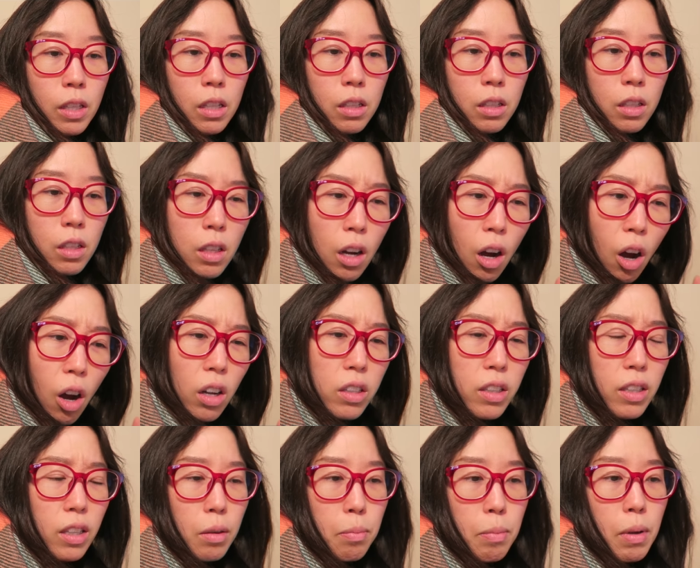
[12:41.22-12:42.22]
is
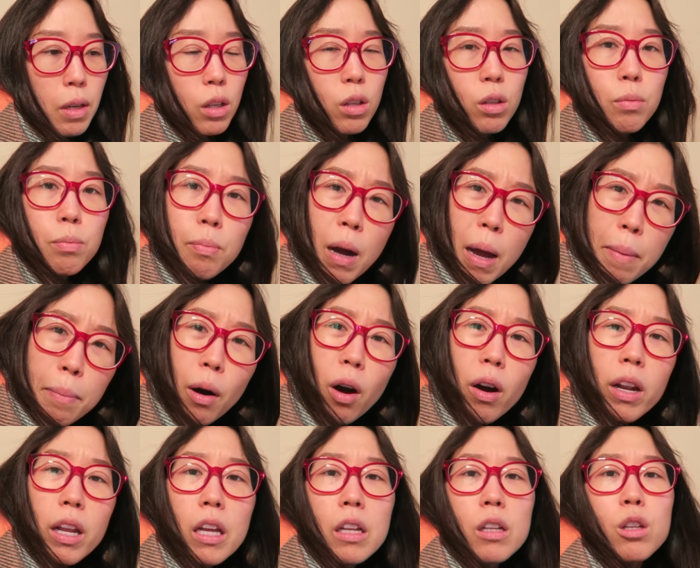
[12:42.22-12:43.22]
causing me, my
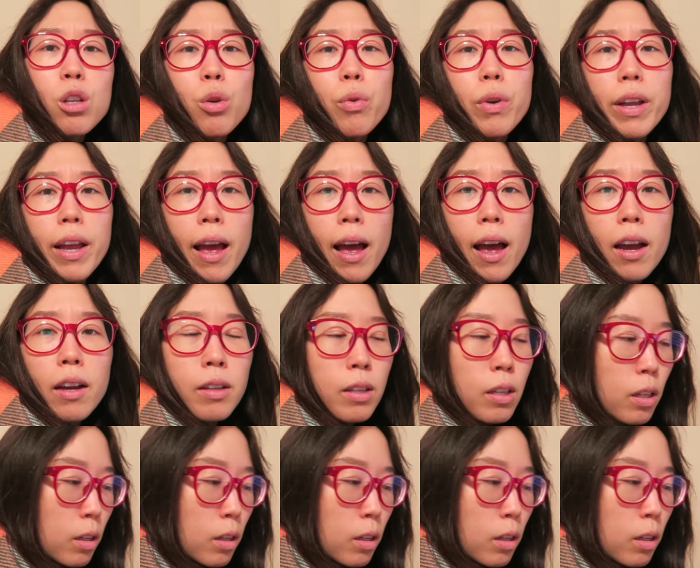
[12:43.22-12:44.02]
body to react.